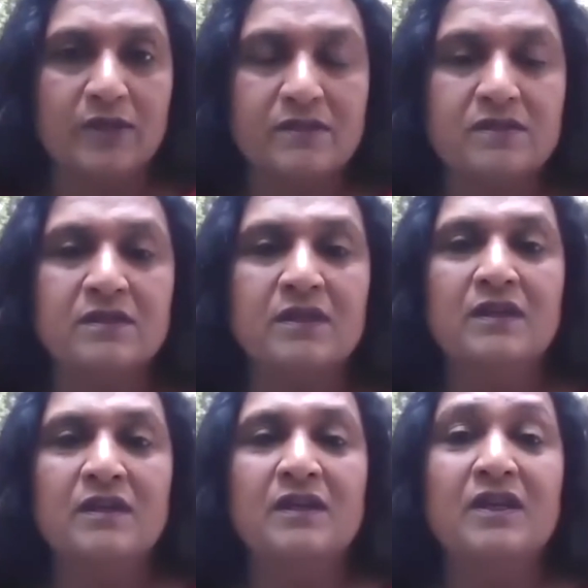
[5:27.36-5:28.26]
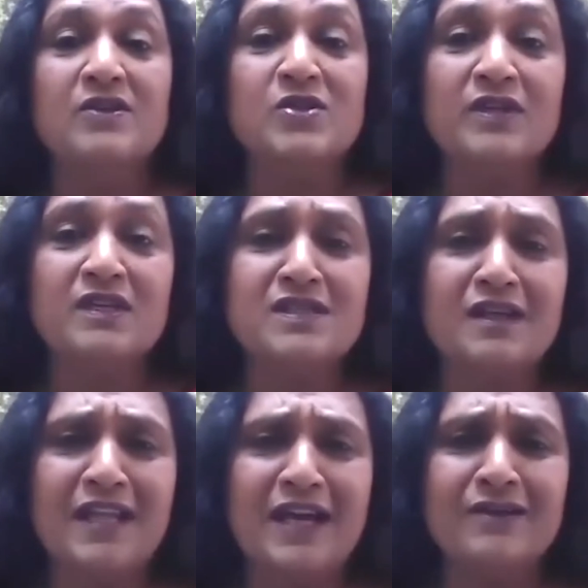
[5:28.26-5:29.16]
mm-hmm. uh, so there's a
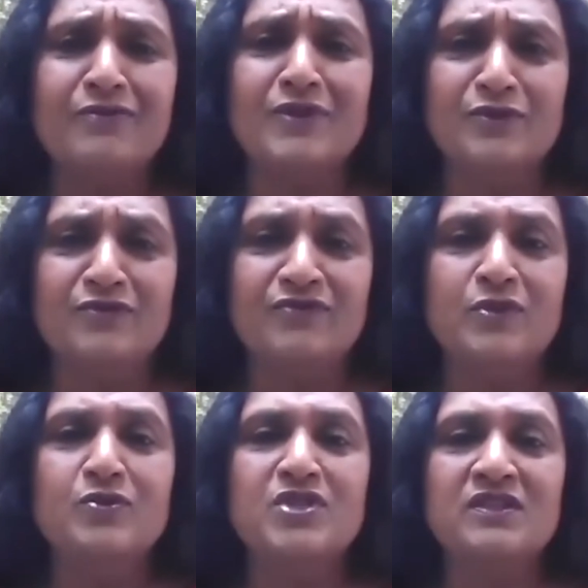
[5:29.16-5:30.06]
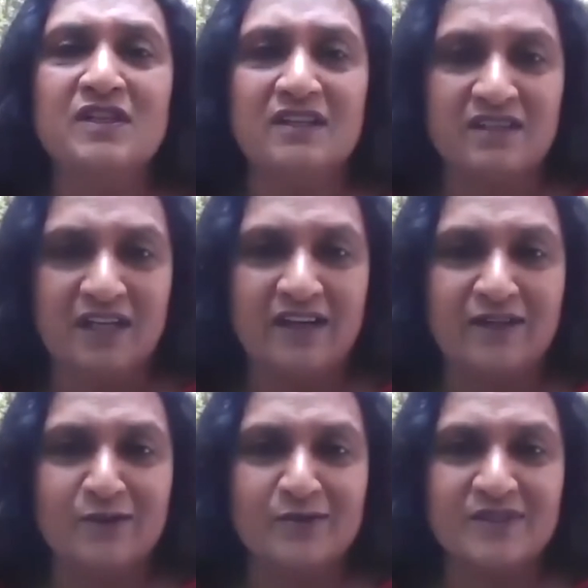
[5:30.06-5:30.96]
lot of confusion in
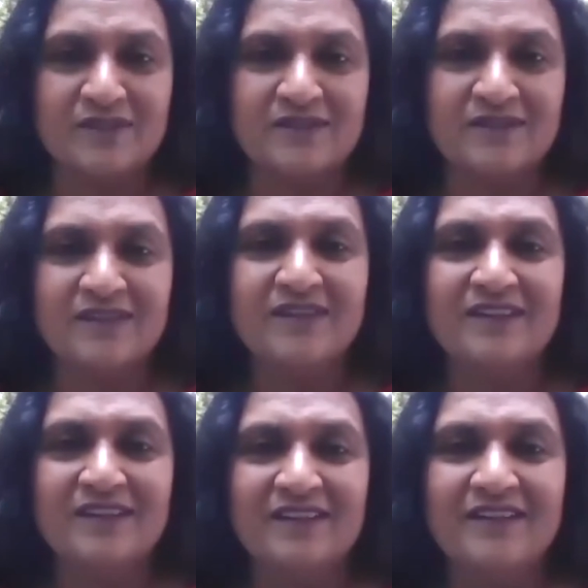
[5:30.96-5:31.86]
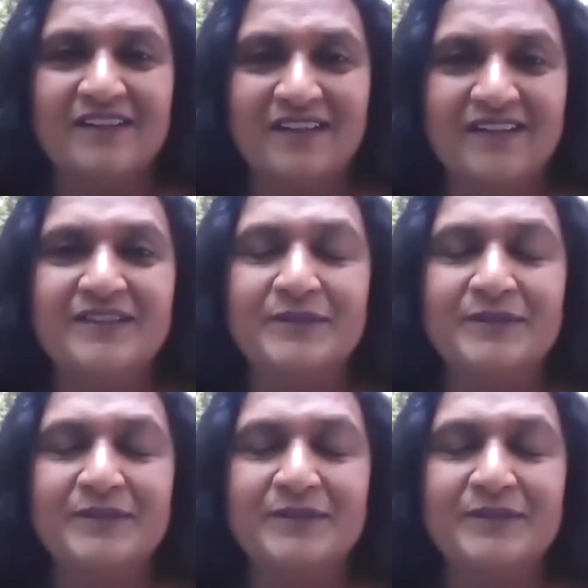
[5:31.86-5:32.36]
diagnosis okay right